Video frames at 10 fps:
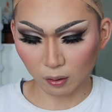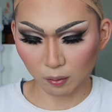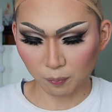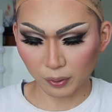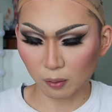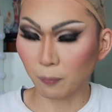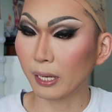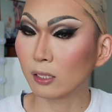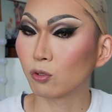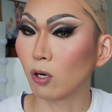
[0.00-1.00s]
better
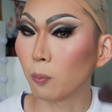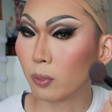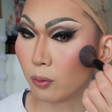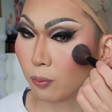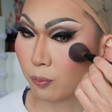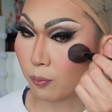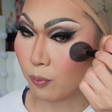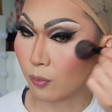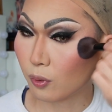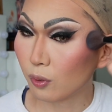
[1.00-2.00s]
backdrop
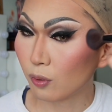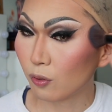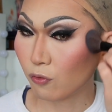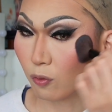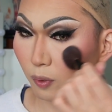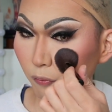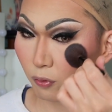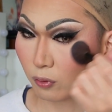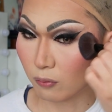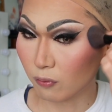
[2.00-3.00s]
for my
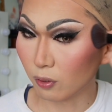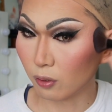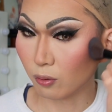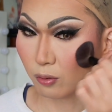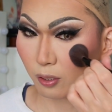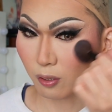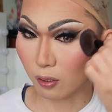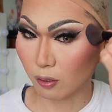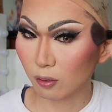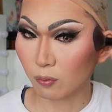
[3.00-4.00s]
future videos, I
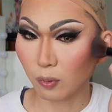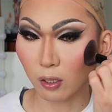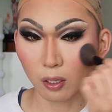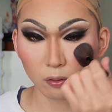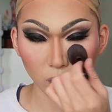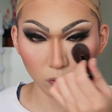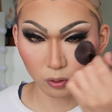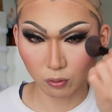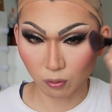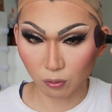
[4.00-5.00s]
think, but I don't know what
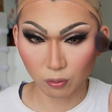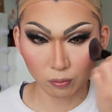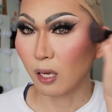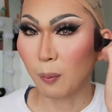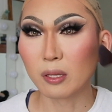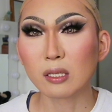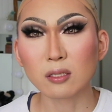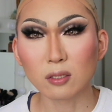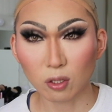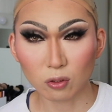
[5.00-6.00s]
to do. I mean, this
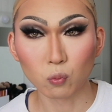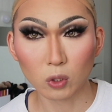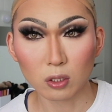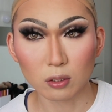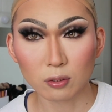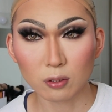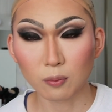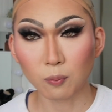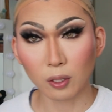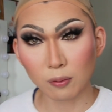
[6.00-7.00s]
is not the worst,
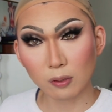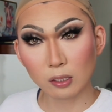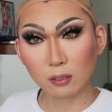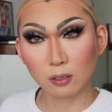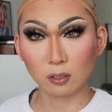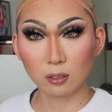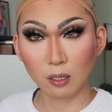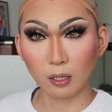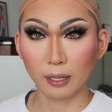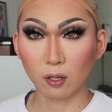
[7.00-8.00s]
but this is
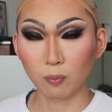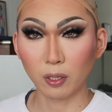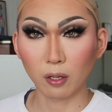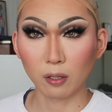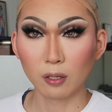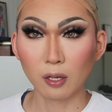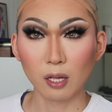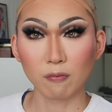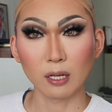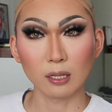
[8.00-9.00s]
certainly helping.
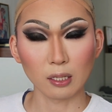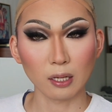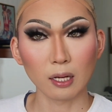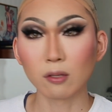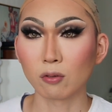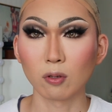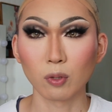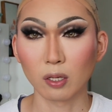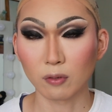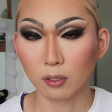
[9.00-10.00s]
If I had like a candle or
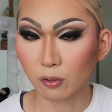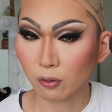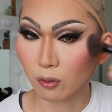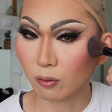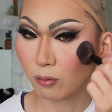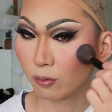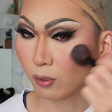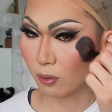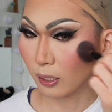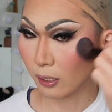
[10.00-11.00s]
whatever, you know,
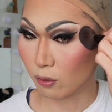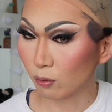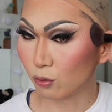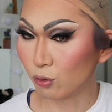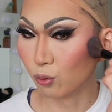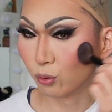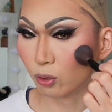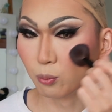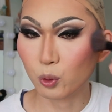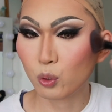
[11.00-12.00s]
like those
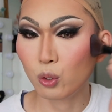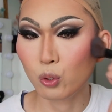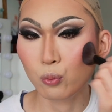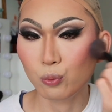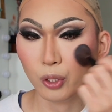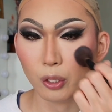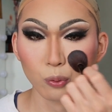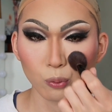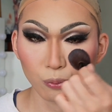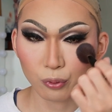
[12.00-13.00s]
YouTube
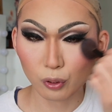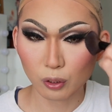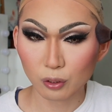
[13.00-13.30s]
gurus,